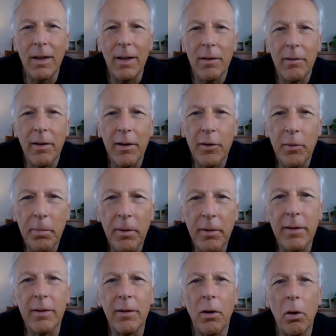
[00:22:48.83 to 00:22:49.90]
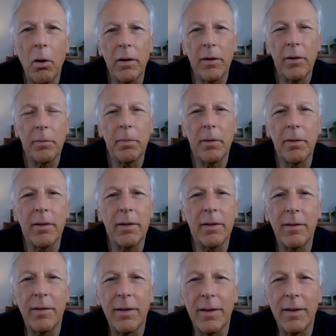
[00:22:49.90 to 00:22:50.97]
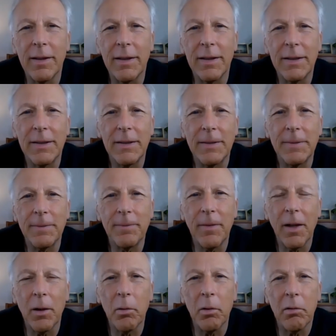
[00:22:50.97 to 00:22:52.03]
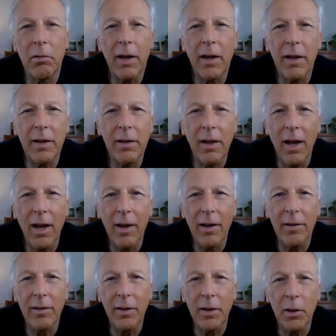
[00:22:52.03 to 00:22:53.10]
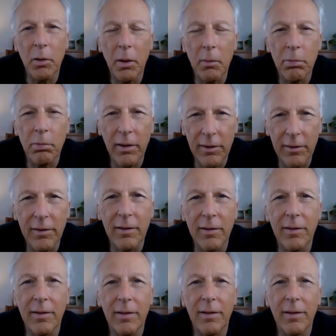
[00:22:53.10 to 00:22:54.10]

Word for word: Great Spirit, Holy Spirit, we recognize that you are present,